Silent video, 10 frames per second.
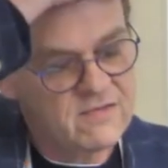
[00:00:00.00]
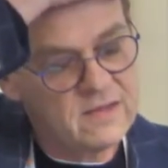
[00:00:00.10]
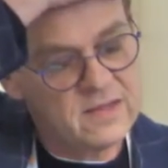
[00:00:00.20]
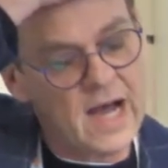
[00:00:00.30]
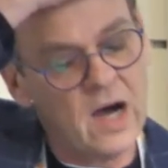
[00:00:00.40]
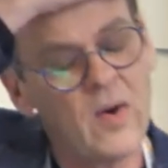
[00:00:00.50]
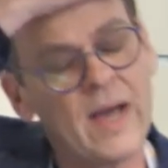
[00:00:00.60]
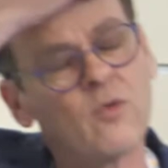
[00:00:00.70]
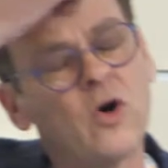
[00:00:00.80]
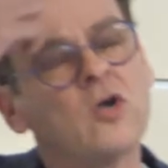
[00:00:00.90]
Now
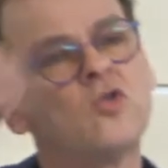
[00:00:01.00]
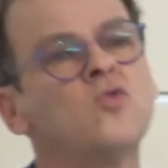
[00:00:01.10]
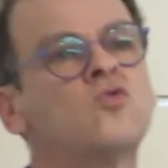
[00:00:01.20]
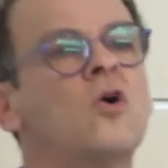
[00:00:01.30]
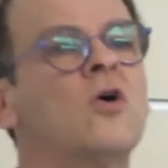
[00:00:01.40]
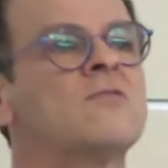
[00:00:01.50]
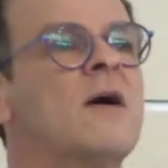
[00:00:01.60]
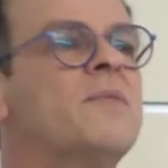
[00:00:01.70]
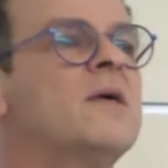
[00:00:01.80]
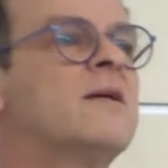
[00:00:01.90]
I'm going to talk
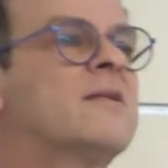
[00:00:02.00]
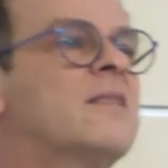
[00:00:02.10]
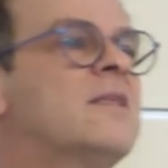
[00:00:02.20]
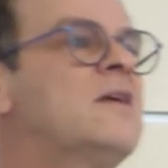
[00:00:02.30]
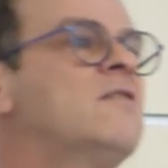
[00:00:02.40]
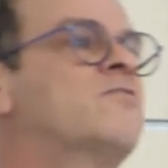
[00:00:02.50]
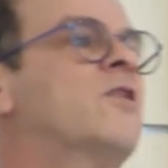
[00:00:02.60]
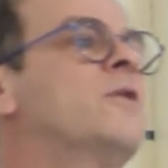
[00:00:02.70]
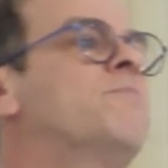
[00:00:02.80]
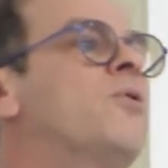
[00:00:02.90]
something that I think is
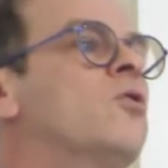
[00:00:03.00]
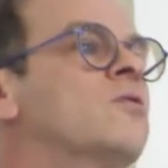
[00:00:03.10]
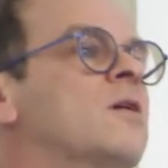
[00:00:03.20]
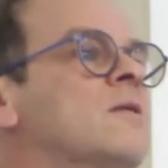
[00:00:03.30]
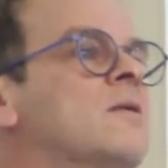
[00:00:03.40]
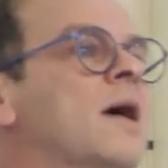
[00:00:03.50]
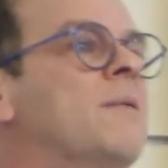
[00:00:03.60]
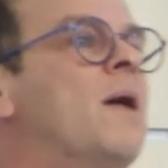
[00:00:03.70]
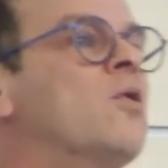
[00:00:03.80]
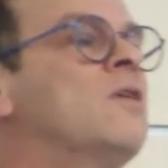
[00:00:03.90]
very important
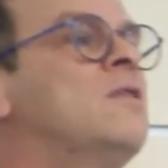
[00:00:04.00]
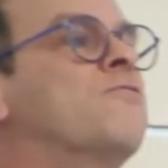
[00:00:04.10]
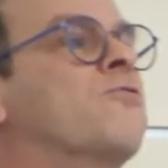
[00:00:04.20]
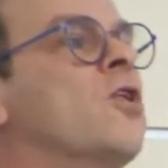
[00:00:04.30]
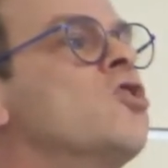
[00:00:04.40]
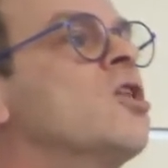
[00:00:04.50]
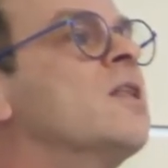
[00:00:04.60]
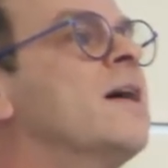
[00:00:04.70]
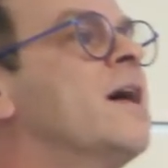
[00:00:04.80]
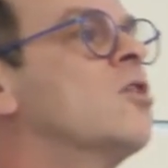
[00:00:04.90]
about the
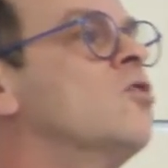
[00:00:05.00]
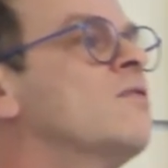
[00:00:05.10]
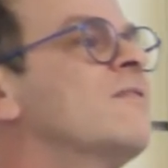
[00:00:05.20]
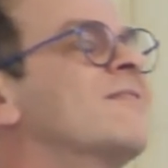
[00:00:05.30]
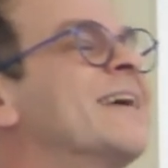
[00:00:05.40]
differential diagnosis, the